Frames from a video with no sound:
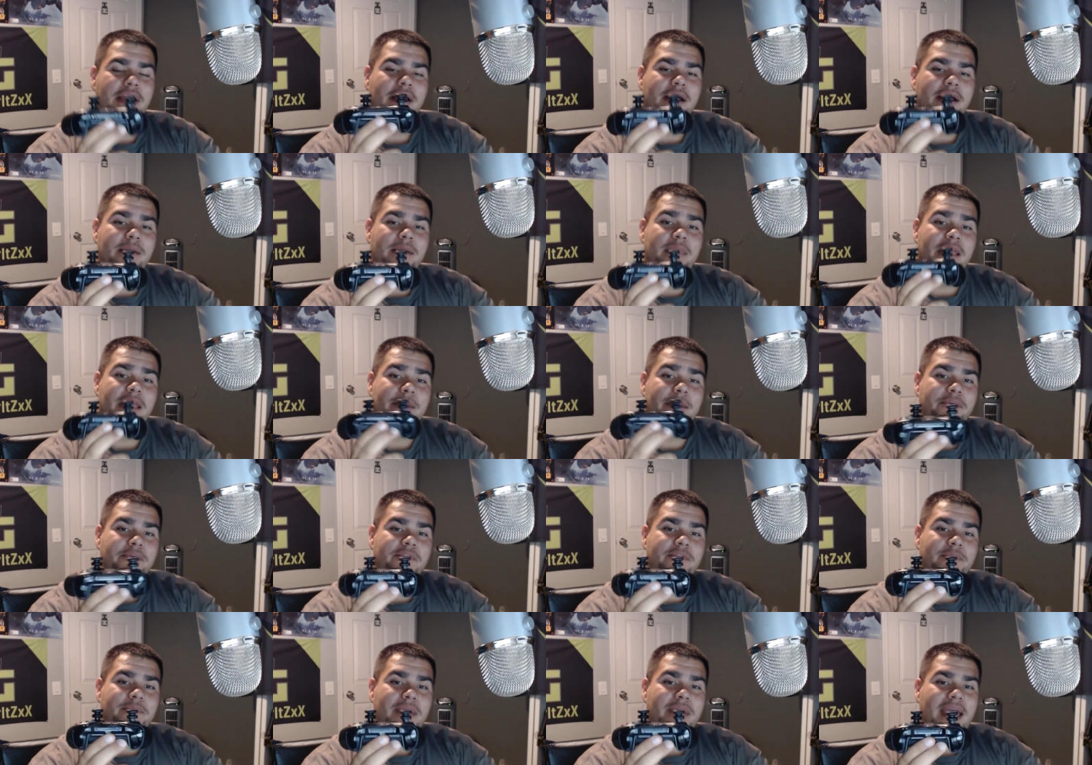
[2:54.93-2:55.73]
uh, they
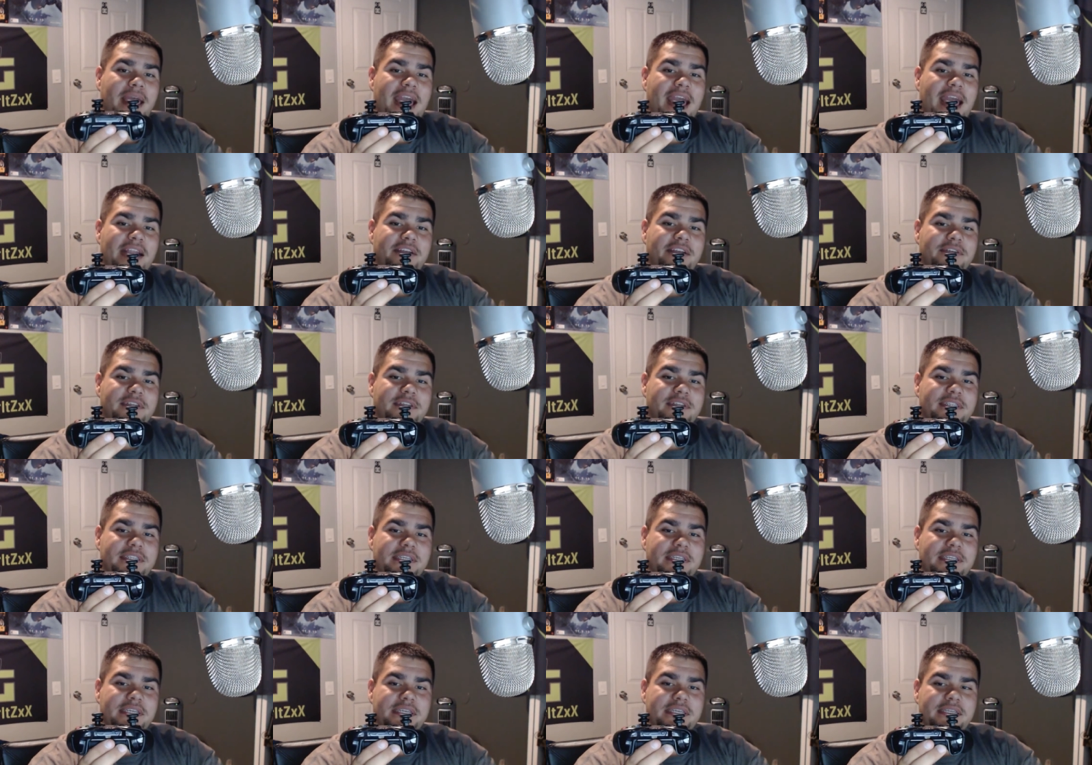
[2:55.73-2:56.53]
improve my
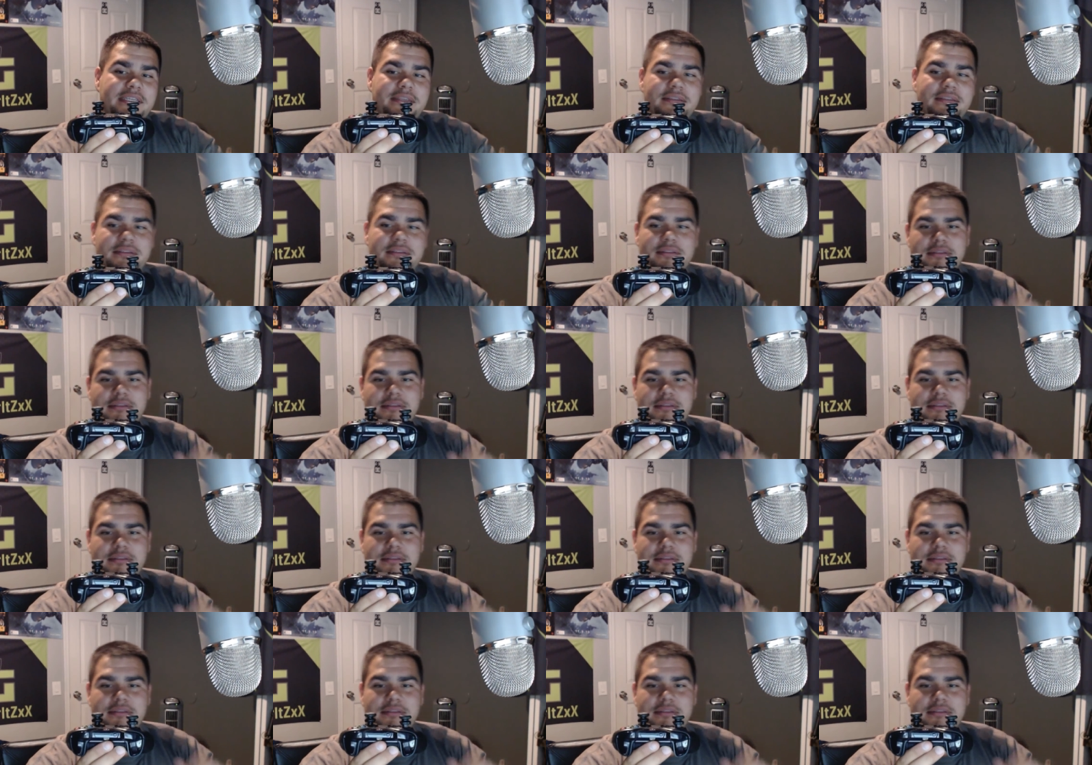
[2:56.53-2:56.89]
accuracy.